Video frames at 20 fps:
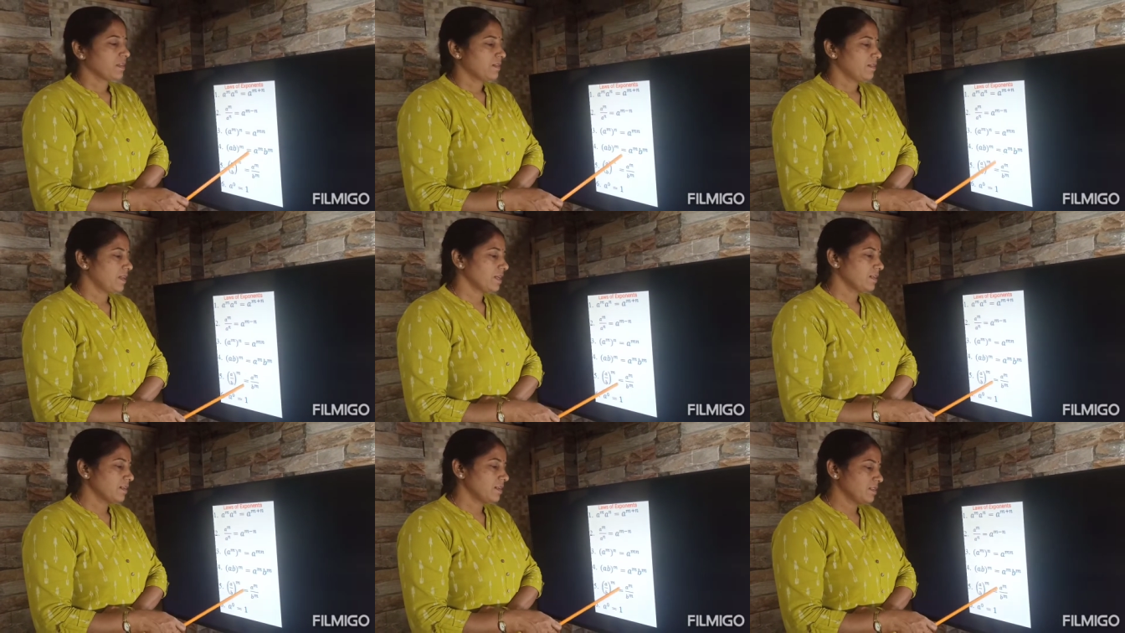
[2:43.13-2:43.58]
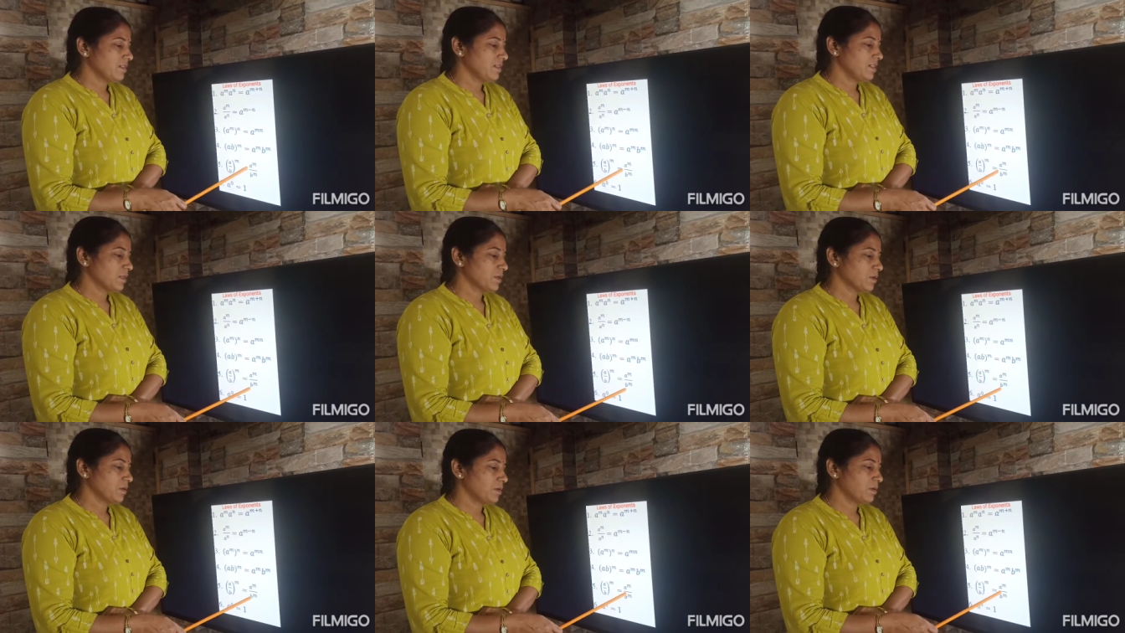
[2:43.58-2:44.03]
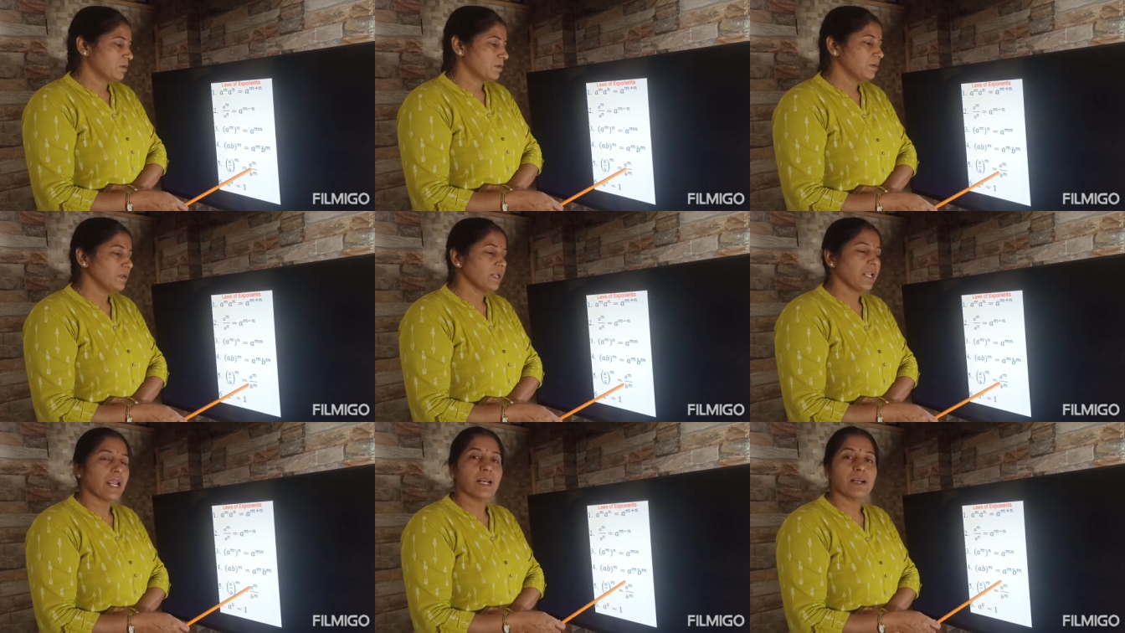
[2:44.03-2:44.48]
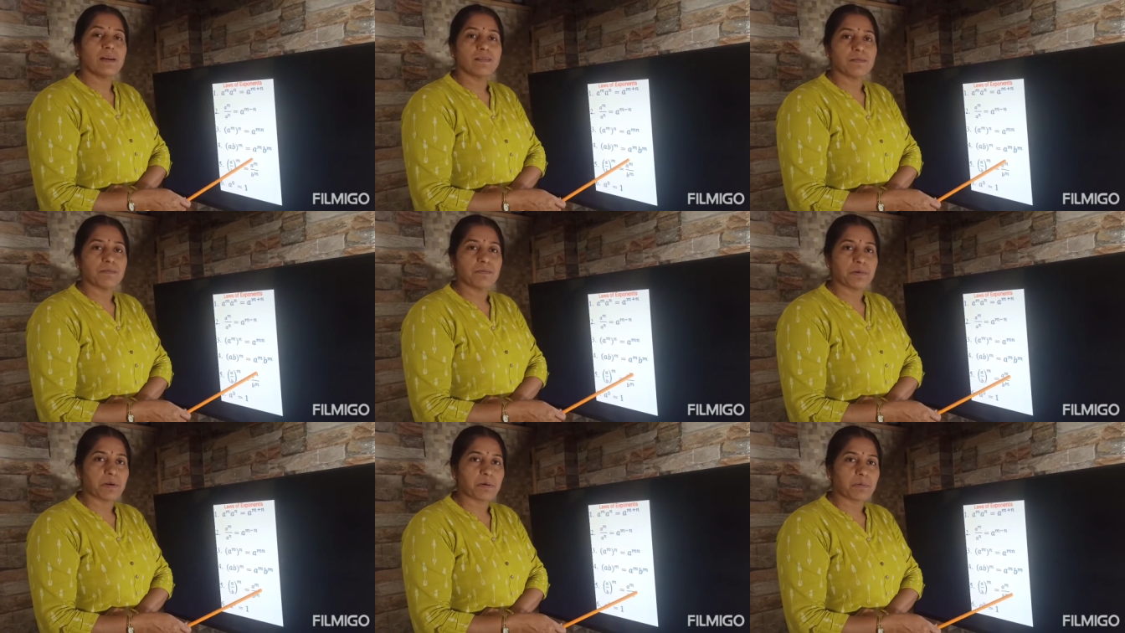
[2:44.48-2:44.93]
that is equal to a to
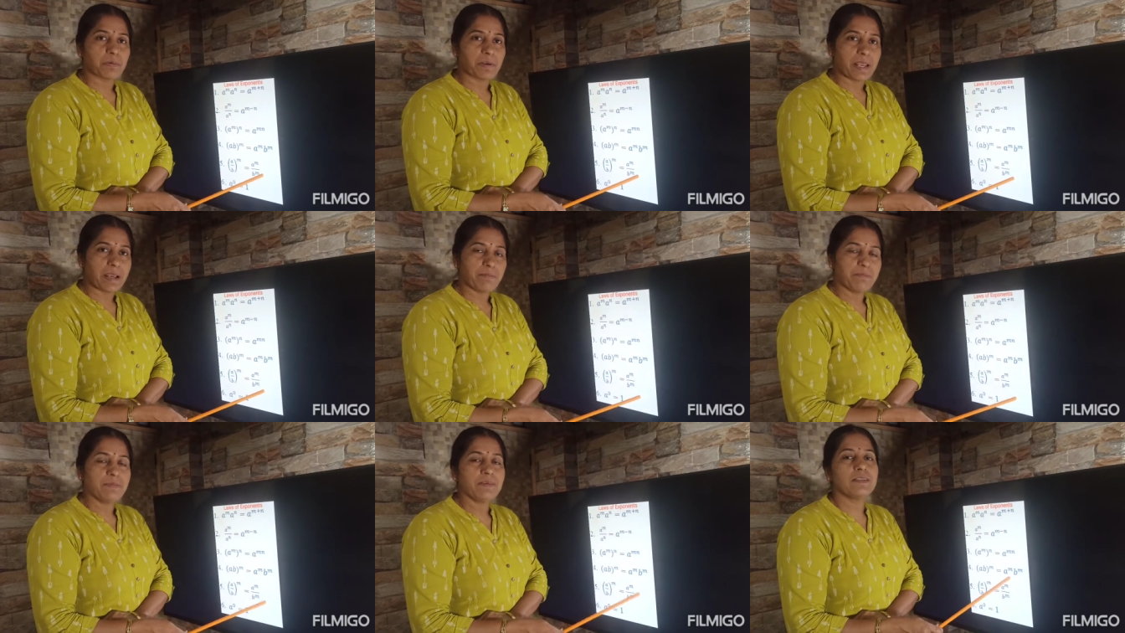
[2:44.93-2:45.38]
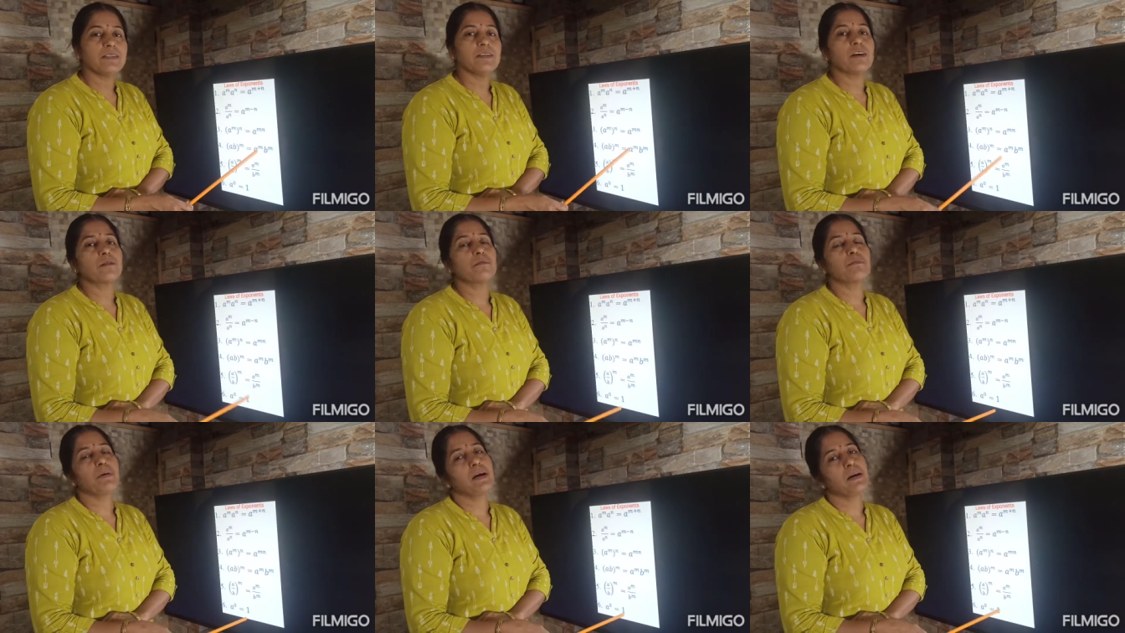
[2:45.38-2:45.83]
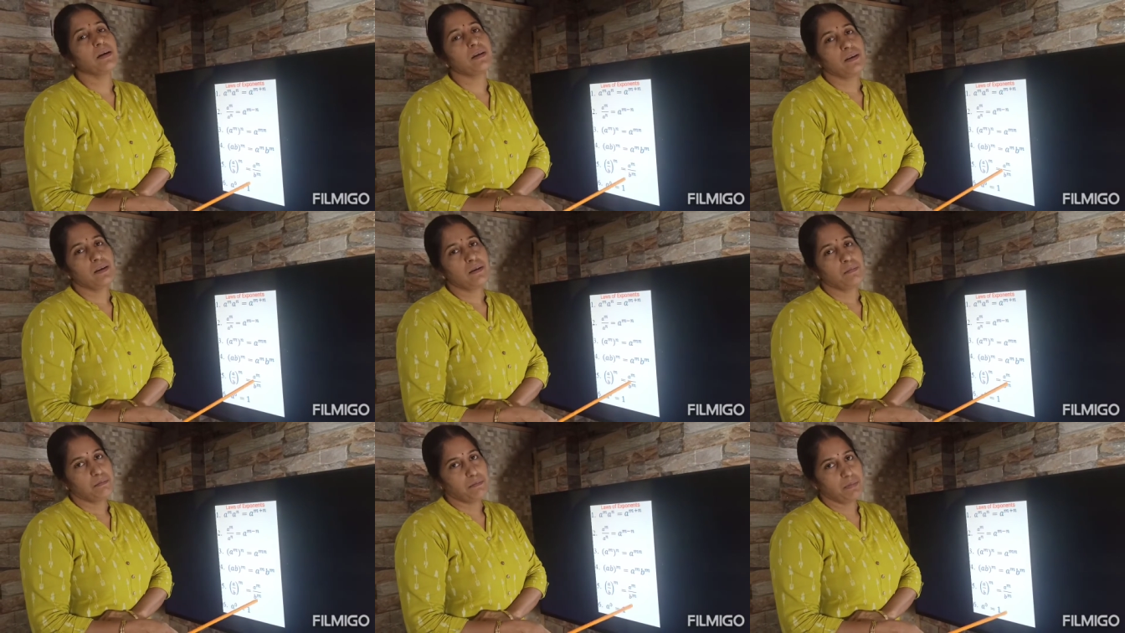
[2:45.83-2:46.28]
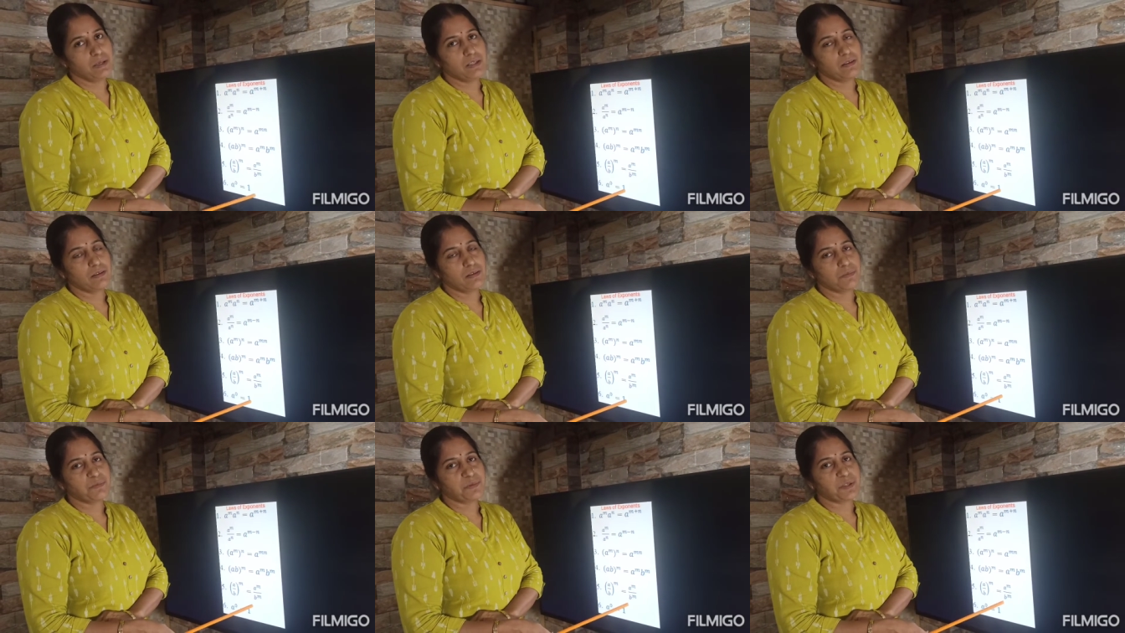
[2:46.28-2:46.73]
the power of m divided by b
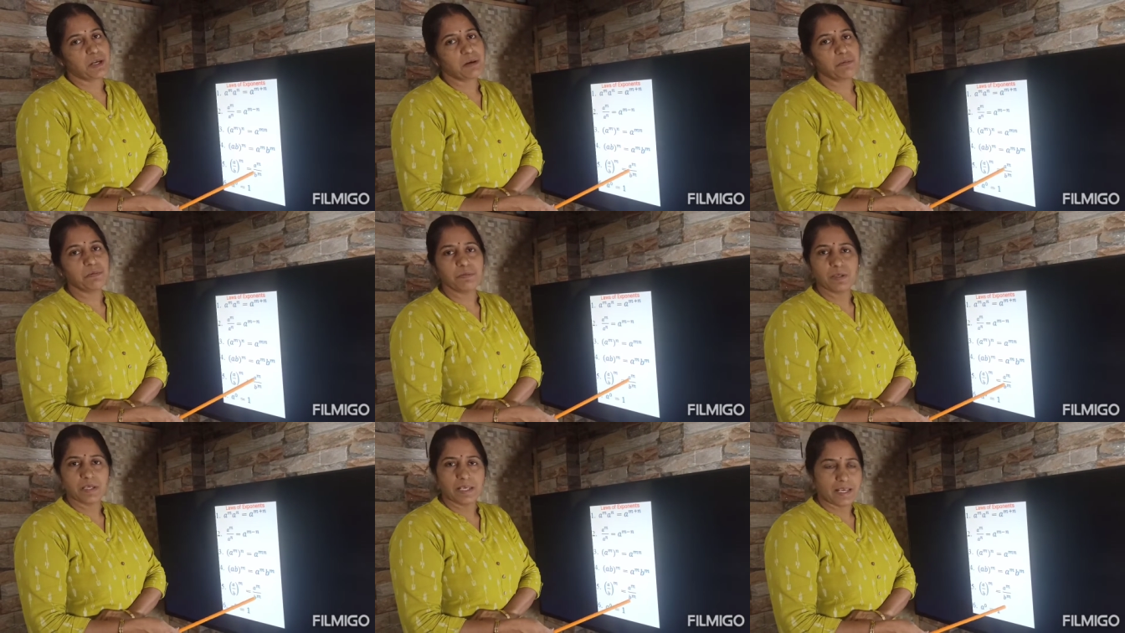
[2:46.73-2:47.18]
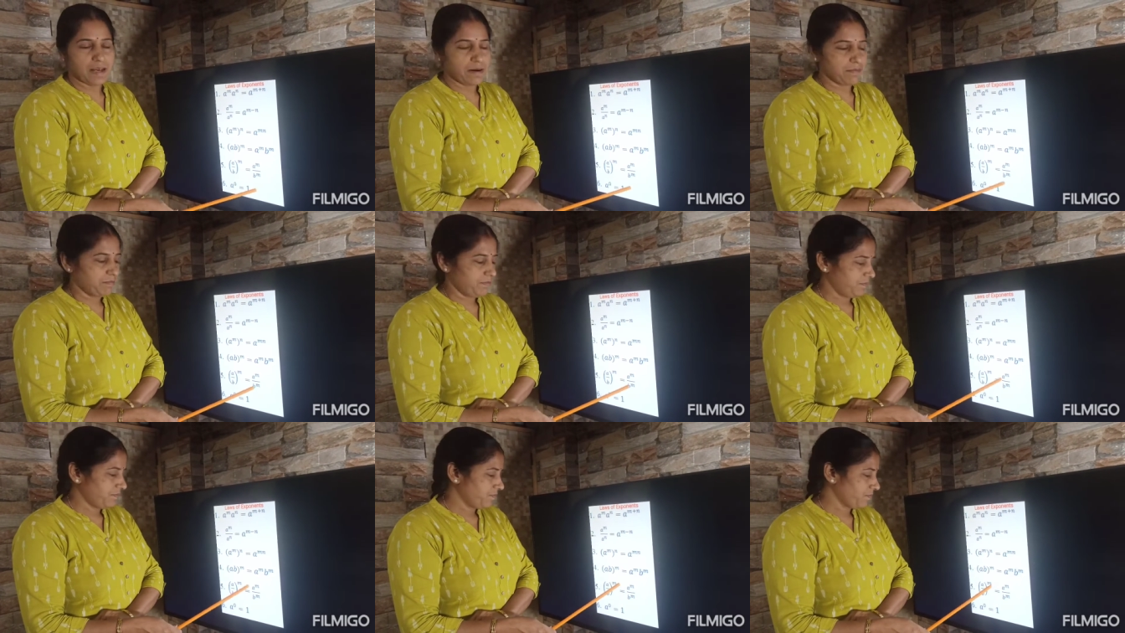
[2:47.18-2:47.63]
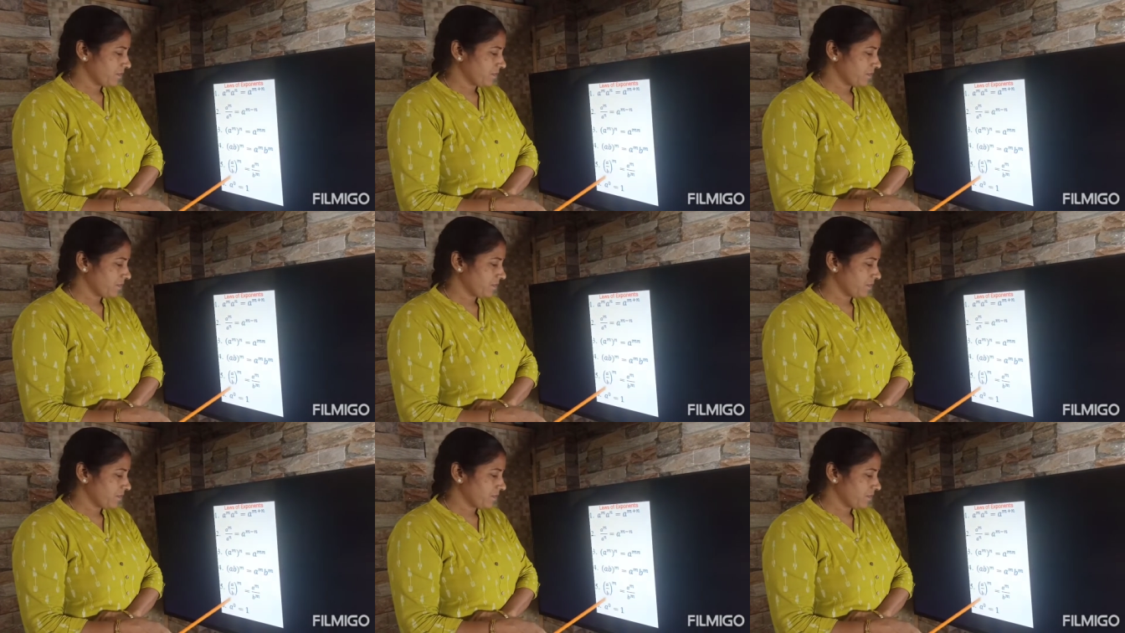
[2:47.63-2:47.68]
to the power of m.